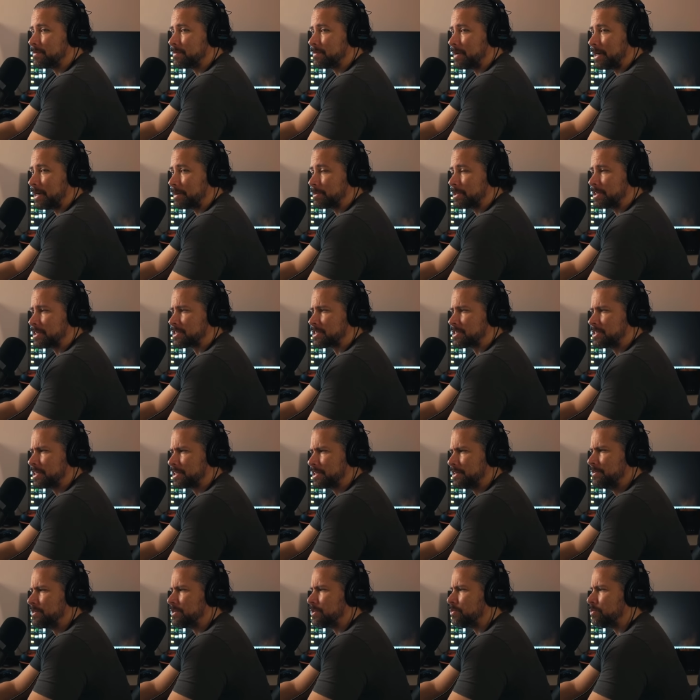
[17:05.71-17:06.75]
I'm going to stick
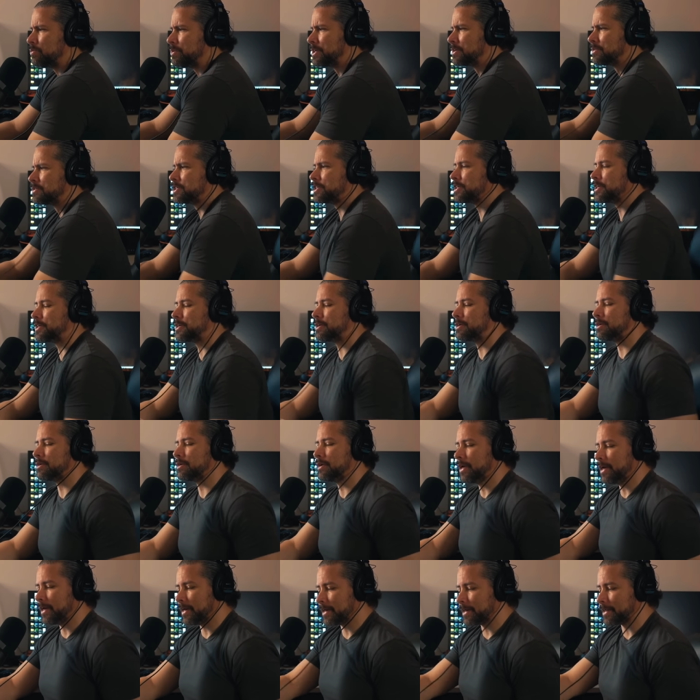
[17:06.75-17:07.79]
you in a wheelchair
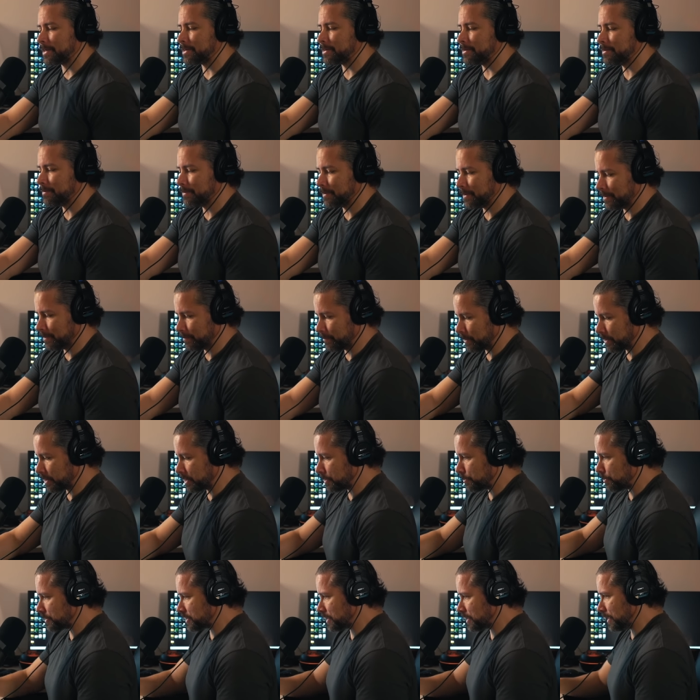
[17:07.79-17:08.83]
and we're going to
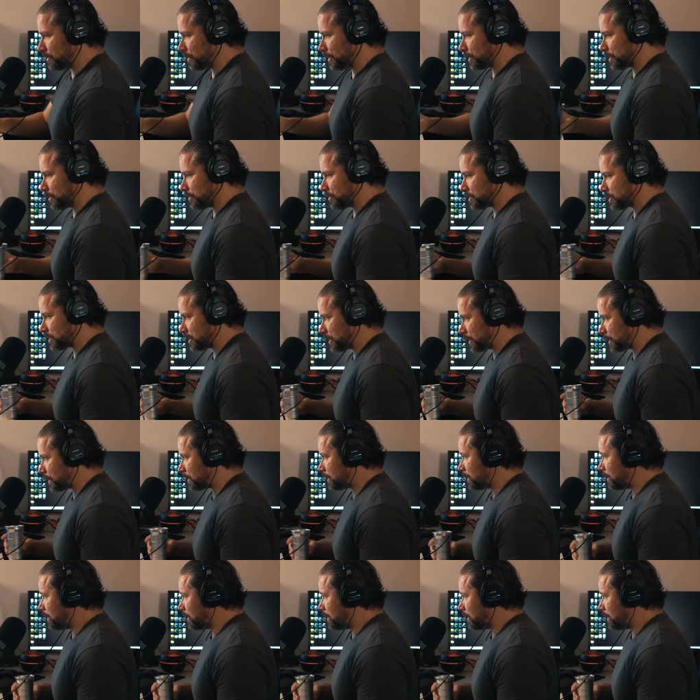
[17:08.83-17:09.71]
pretend like you're sick